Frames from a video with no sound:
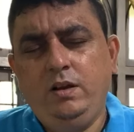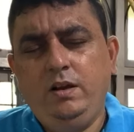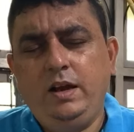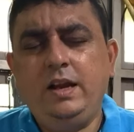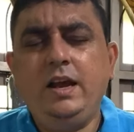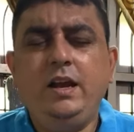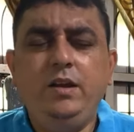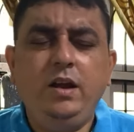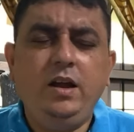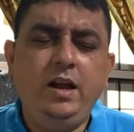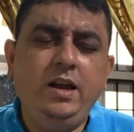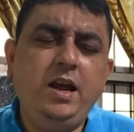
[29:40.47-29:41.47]
And I,
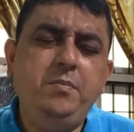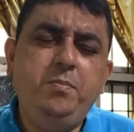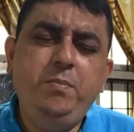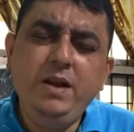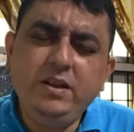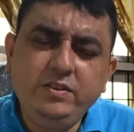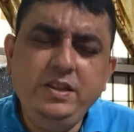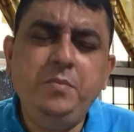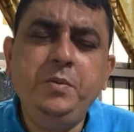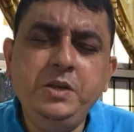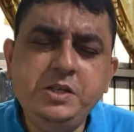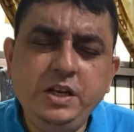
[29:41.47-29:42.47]
and I bless them
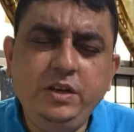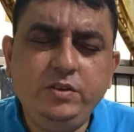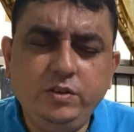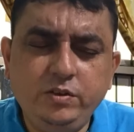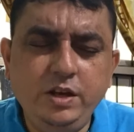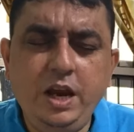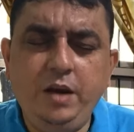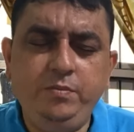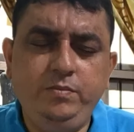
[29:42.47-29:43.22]
in Jesus' name.